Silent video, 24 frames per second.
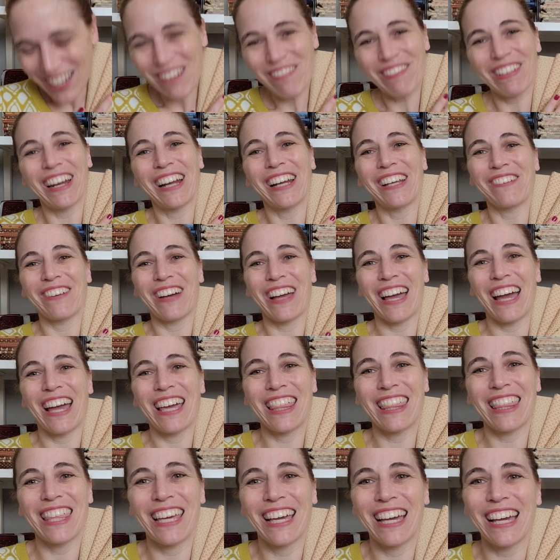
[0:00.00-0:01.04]
But anyway, I
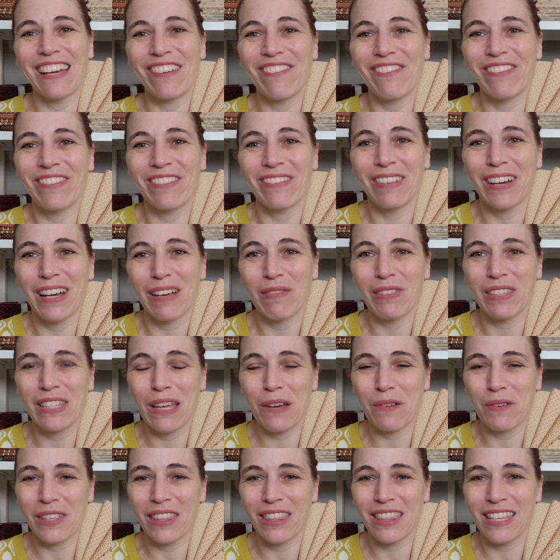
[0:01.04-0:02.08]
think I'm
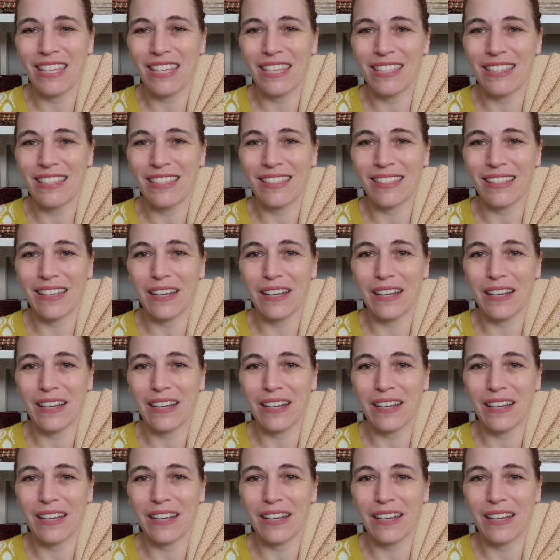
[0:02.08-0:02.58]
set with these.